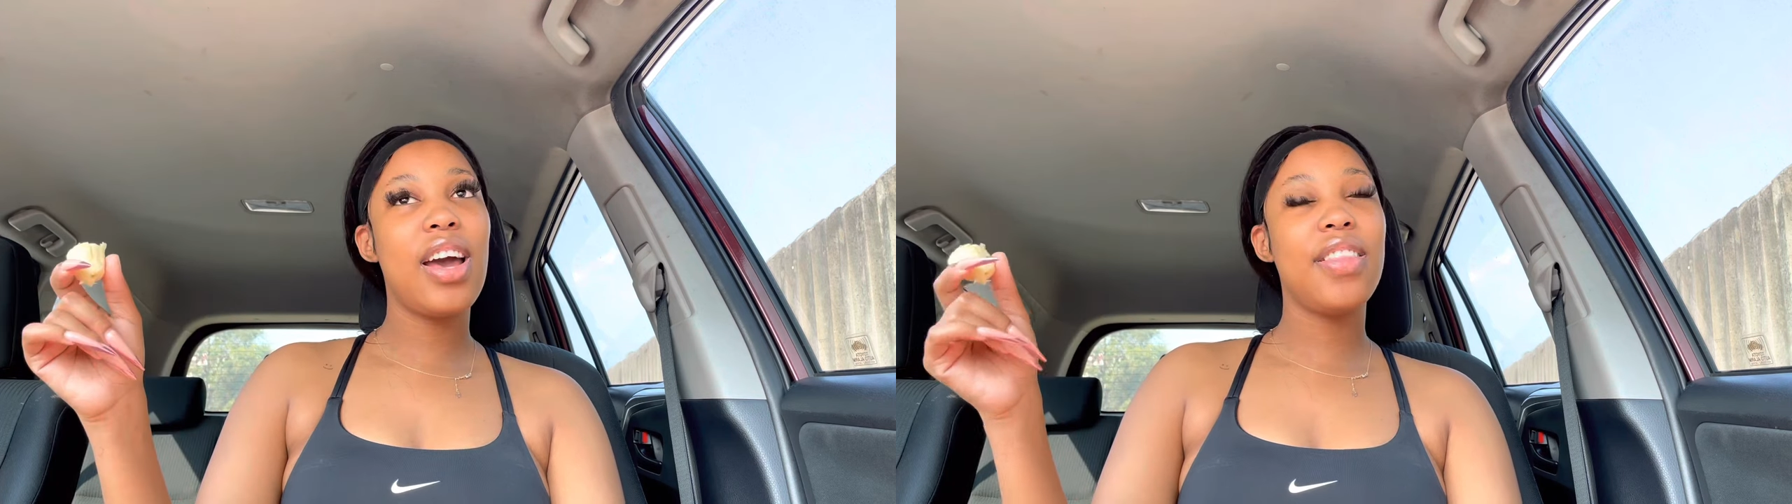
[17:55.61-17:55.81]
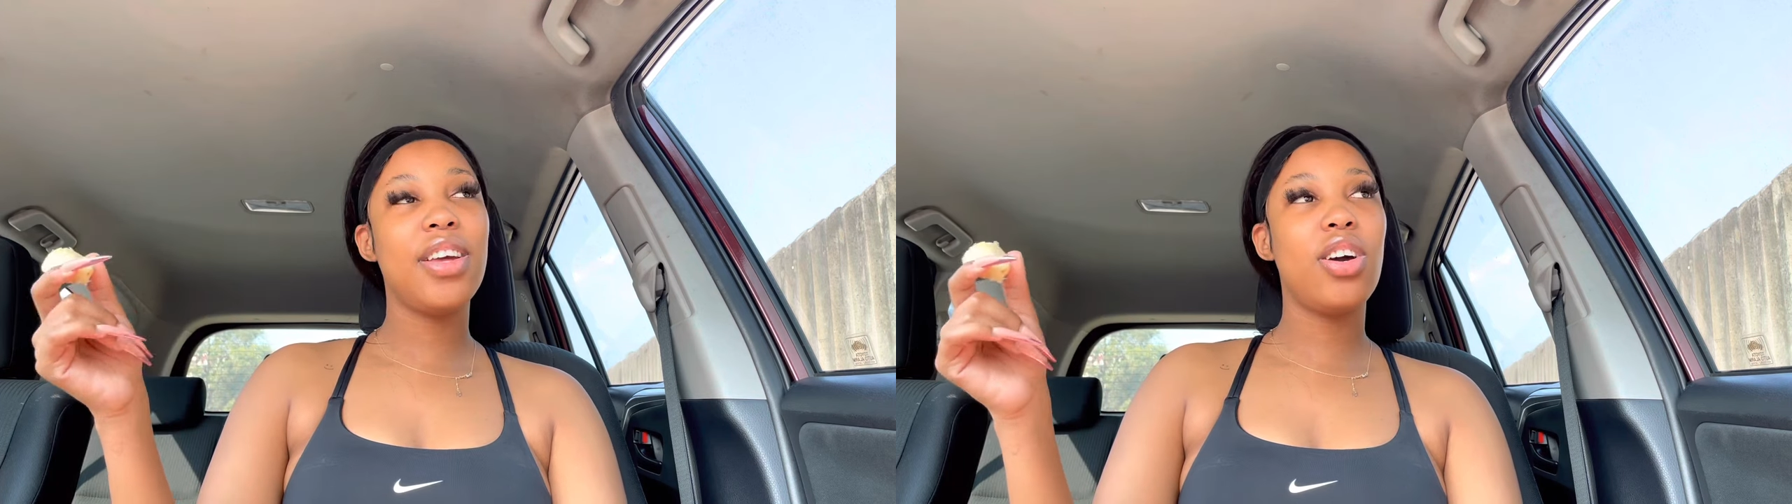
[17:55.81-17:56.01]

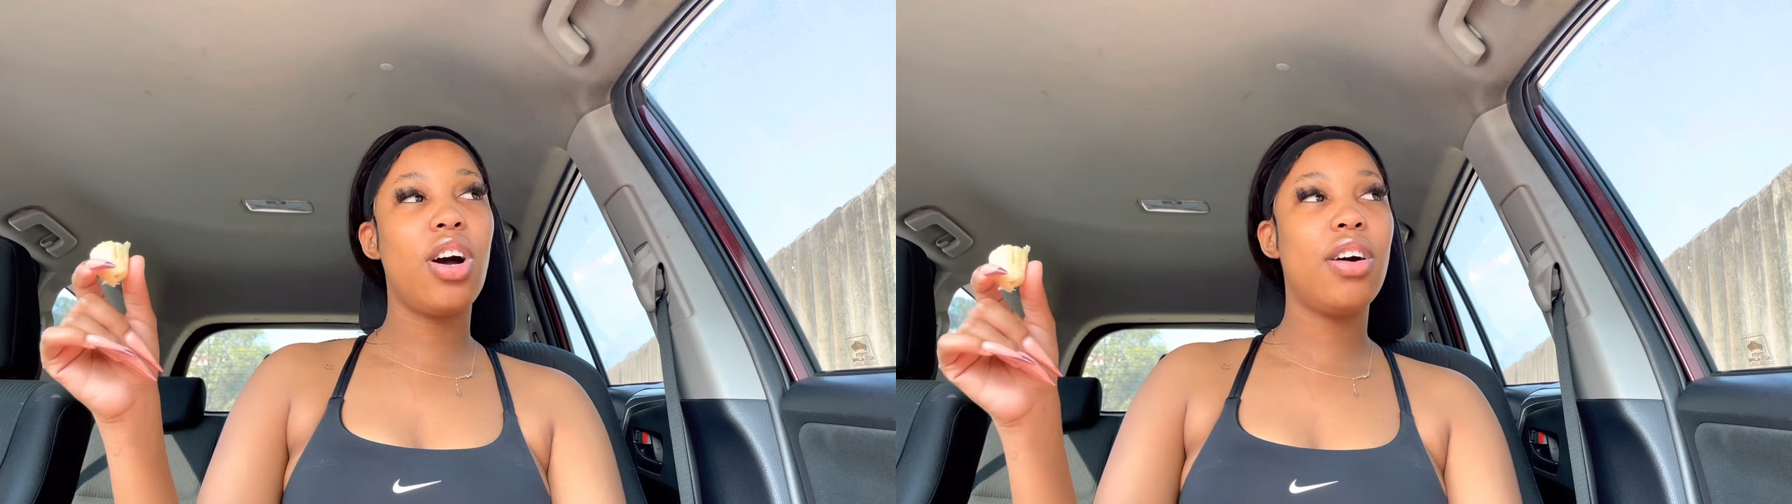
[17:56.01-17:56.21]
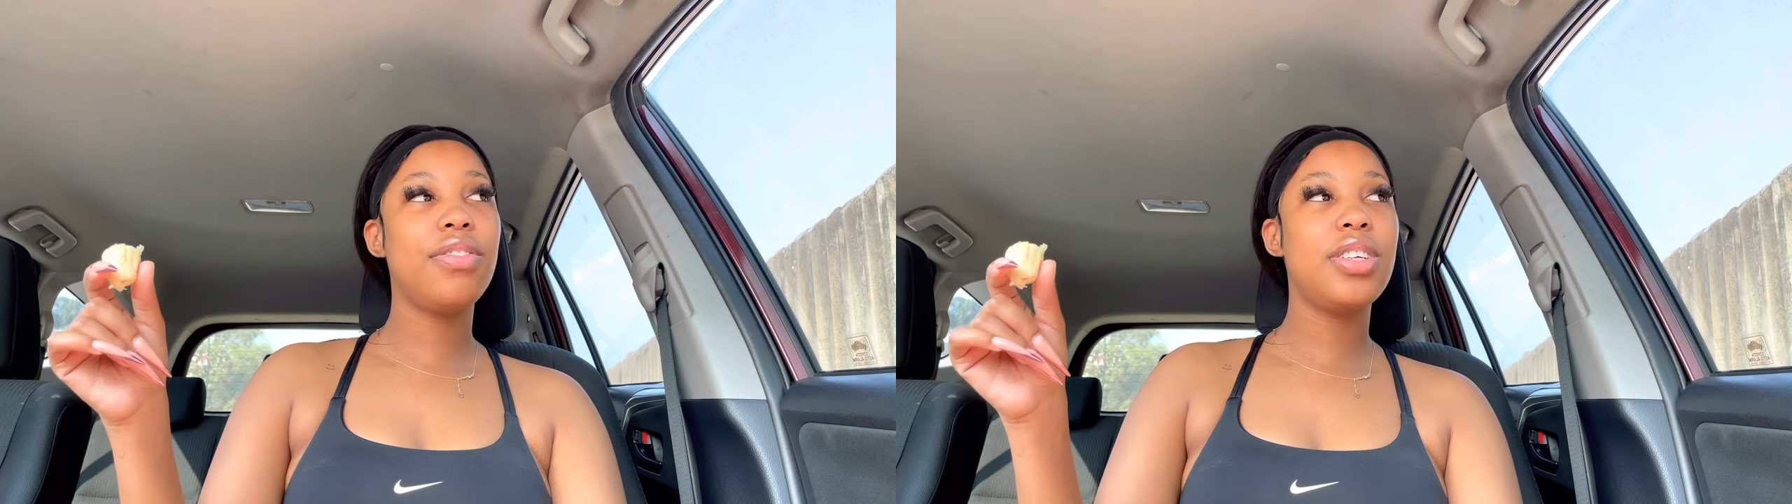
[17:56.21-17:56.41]
and then
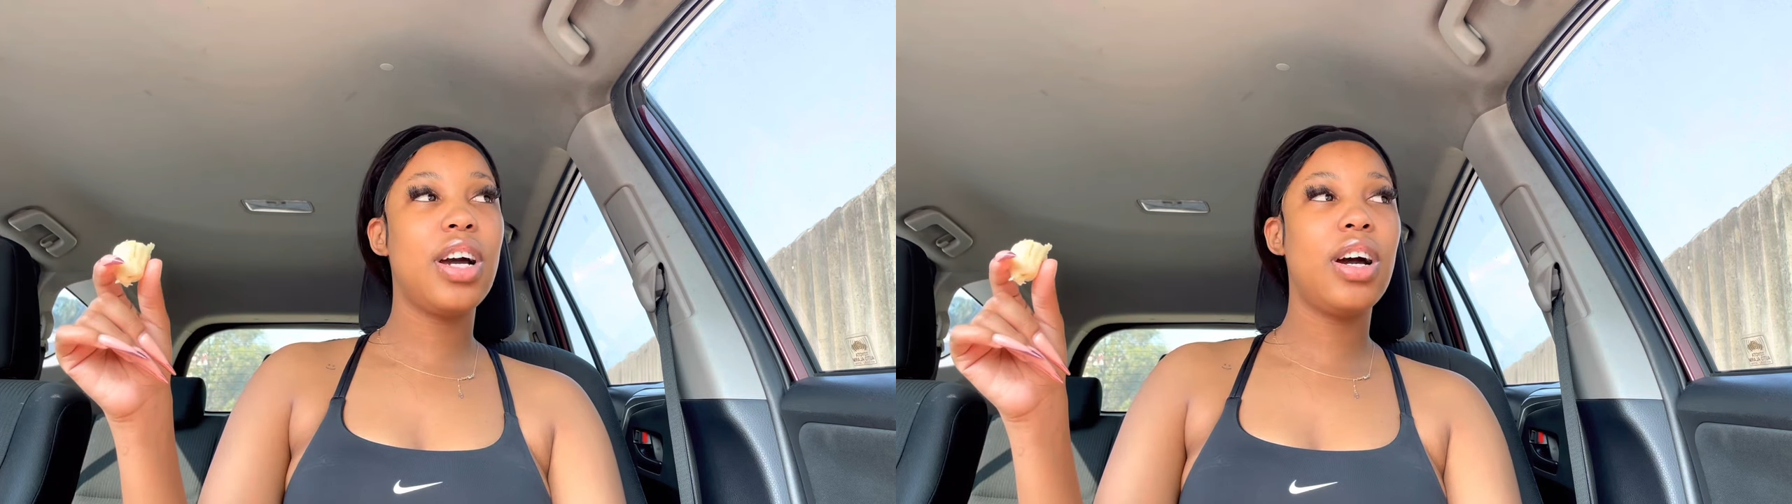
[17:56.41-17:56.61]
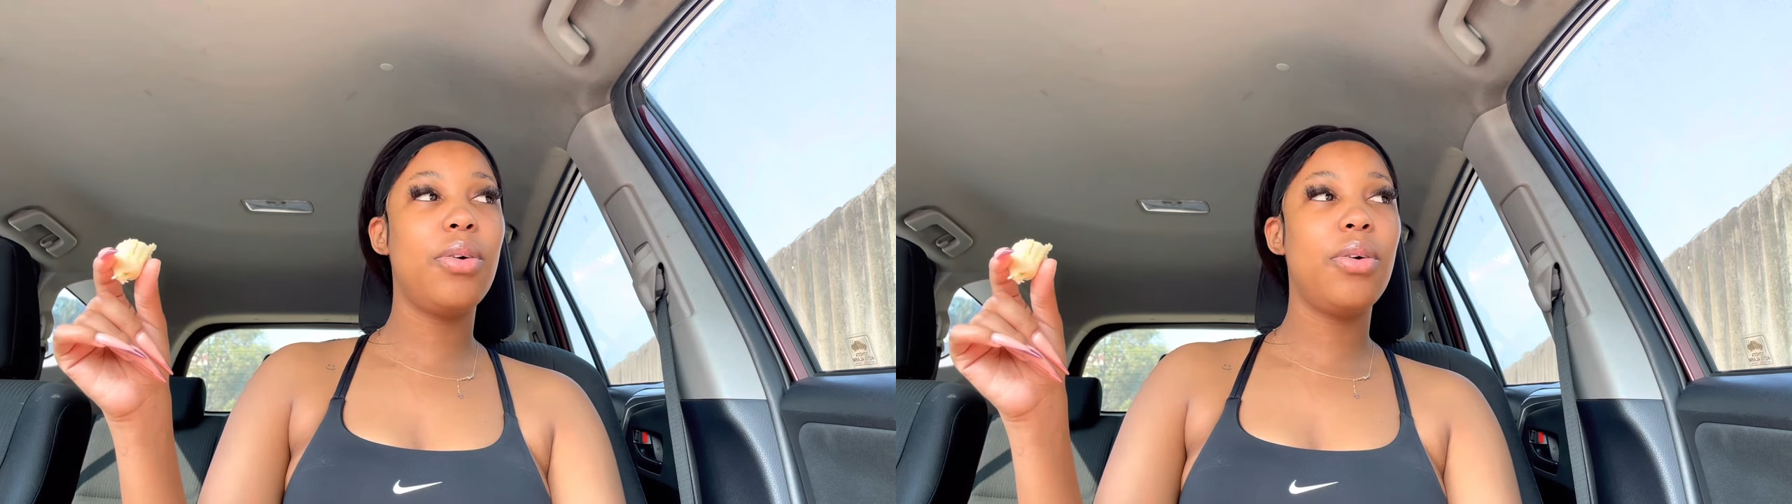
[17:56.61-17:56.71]
after,